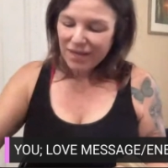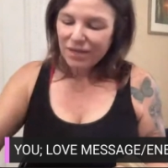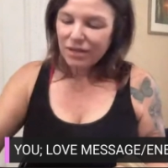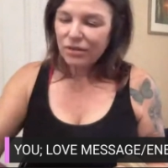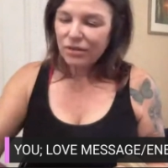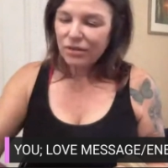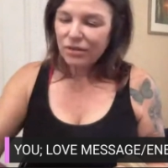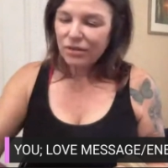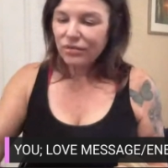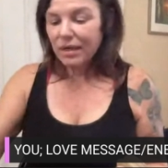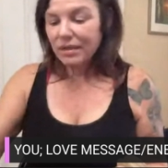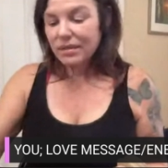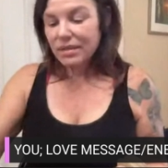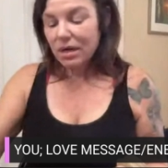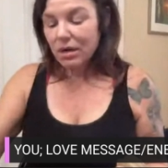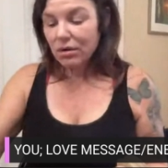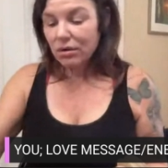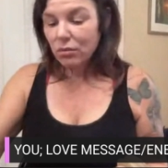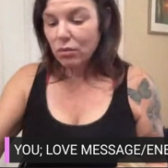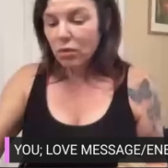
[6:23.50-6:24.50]
You've
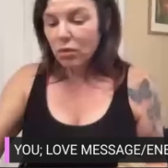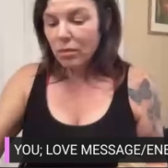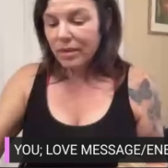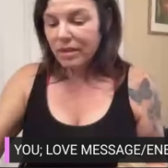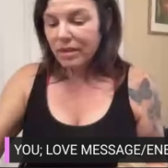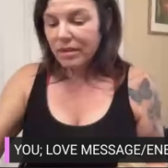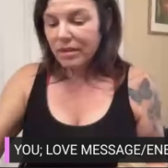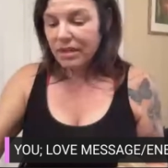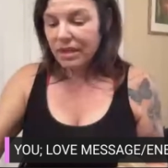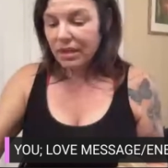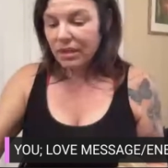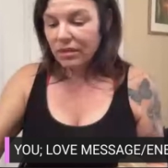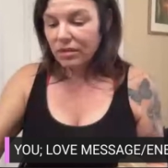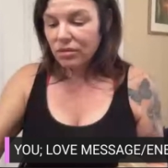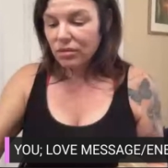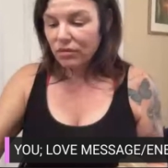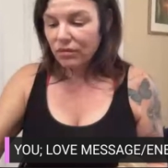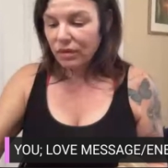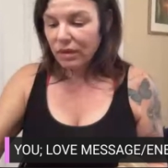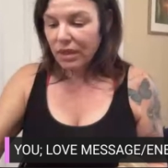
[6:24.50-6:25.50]
got a dark woman.
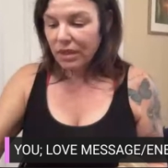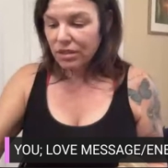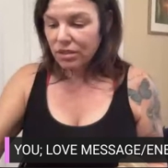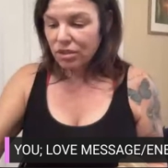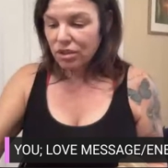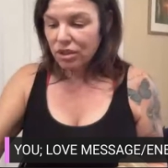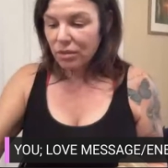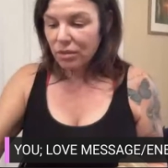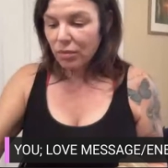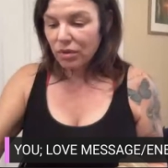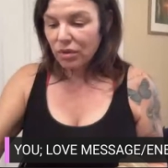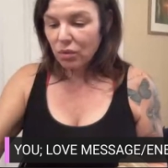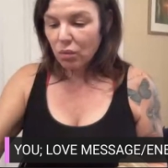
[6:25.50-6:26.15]
Dealing's a relationship